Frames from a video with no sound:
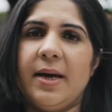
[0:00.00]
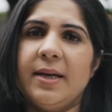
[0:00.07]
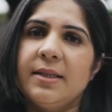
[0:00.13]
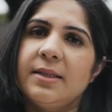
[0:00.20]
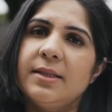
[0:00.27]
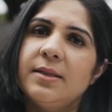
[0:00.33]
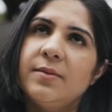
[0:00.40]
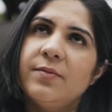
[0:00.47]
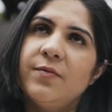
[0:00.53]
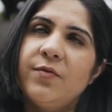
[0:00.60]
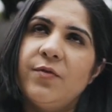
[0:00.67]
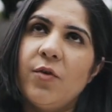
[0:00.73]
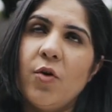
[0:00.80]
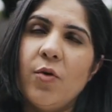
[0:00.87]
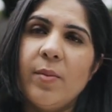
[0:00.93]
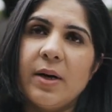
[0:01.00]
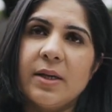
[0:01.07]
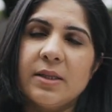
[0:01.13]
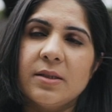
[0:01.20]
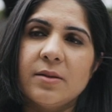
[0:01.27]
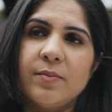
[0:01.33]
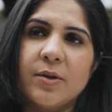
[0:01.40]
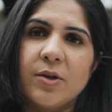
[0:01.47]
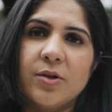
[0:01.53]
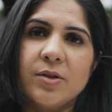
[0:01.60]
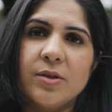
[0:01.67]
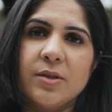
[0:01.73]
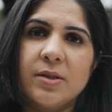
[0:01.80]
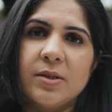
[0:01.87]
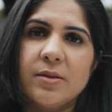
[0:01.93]
At 4 months,
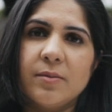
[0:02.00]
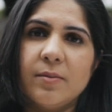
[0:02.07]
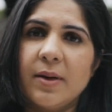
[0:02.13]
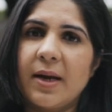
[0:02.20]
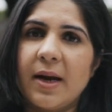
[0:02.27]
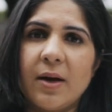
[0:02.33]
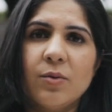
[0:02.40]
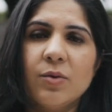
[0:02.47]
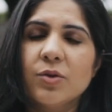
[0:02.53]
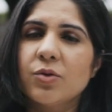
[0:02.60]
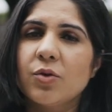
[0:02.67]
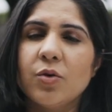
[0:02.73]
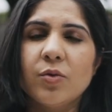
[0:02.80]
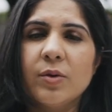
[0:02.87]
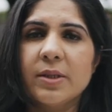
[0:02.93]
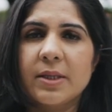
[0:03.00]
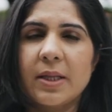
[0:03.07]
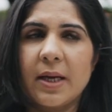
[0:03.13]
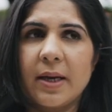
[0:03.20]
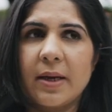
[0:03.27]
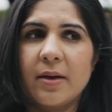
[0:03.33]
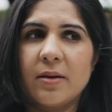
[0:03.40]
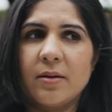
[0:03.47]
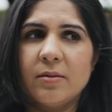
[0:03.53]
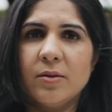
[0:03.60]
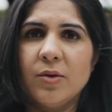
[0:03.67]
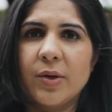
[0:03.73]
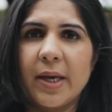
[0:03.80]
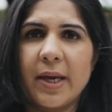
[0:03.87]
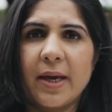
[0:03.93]
because Mikael was always like
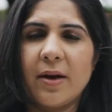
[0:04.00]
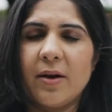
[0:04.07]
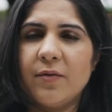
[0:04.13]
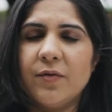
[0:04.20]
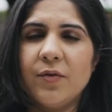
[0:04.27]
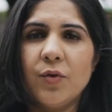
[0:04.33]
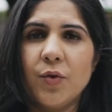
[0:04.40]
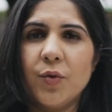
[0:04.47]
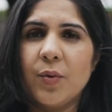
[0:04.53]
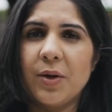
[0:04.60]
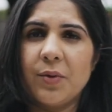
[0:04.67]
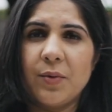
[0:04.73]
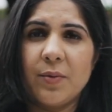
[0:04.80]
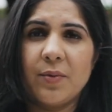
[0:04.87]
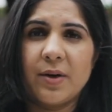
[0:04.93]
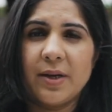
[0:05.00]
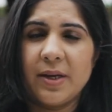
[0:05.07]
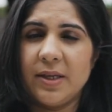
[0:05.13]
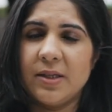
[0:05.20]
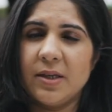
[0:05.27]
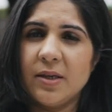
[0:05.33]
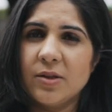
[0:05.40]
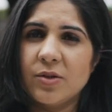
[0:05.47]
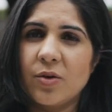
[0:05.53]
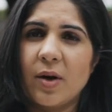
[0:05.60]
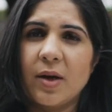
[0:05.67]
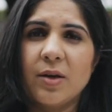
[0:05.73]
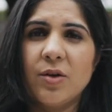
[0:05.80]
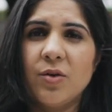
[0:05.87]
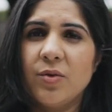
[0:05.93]
looking at our food when we were eating, so
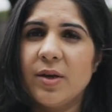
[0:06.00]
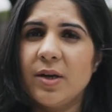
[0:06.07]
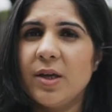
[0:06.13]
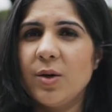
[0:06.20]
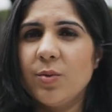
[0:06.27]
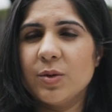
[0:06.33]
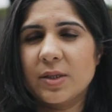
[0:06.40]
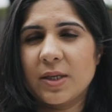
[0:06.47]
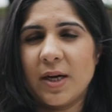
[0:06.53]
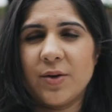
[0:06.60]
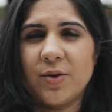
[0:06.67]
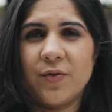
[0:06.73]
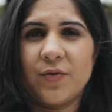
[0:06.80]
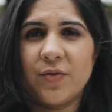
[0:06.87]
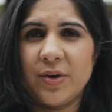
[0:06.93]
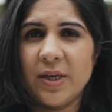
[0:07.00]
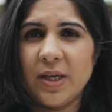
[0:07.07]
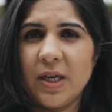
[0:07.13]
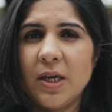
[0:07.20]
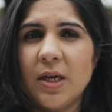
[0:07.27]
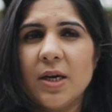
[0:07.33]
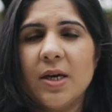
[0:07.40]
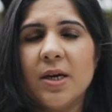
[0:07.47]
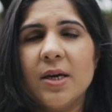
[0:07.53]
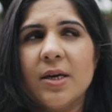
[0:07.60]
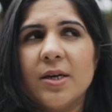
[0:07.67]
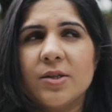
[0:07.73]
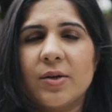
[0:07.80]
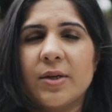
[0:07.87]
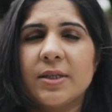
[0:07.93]
I knew that he was kind of ready.
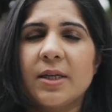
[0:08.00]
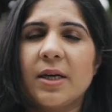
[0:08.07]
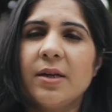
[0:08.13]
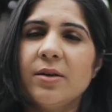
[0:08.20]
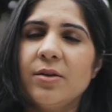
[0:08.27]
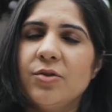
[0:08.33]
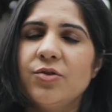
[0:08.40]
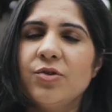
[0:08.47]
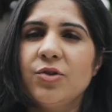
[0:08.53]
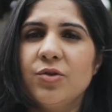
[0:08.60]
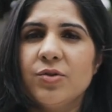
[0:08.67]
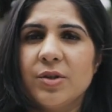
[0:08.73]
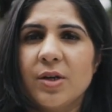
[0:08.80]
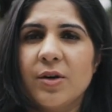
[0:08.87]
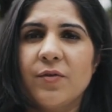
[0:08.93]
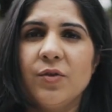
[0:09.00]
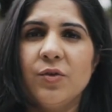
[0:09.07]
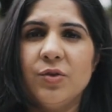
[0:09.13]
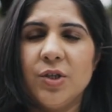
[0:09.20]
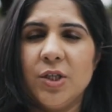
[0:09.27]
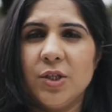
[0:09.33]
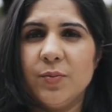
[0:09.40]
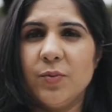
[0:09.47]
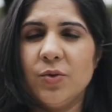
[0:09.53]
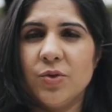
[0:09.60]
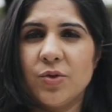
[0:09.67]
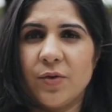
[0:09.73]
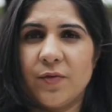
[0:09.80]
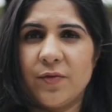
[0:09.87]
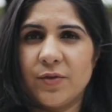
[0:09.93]
So I started introducing a few
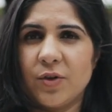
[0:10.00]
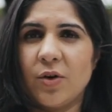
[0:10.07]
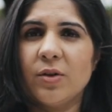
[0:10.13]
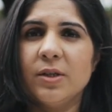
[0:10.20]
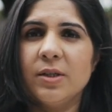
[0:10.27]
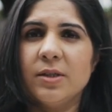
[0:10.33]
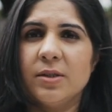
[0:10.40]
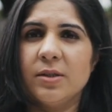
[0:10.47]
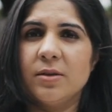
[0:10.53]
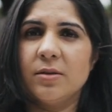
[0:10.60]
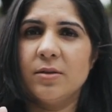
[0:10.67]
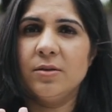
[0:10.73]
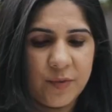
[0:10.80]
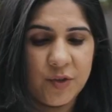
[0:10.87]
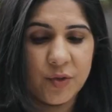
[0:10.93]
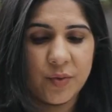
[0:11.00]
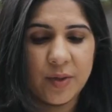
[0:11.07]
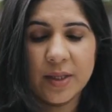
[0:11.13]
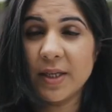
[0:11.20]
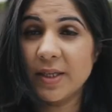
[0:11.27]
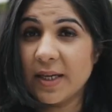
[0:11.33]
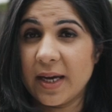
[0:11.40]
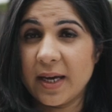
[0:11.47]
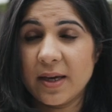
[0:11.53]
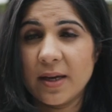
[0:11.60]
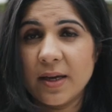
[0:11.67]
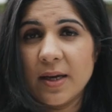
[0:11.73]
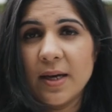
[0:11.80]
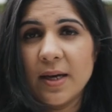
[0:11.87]
teaspoons of solids during the day.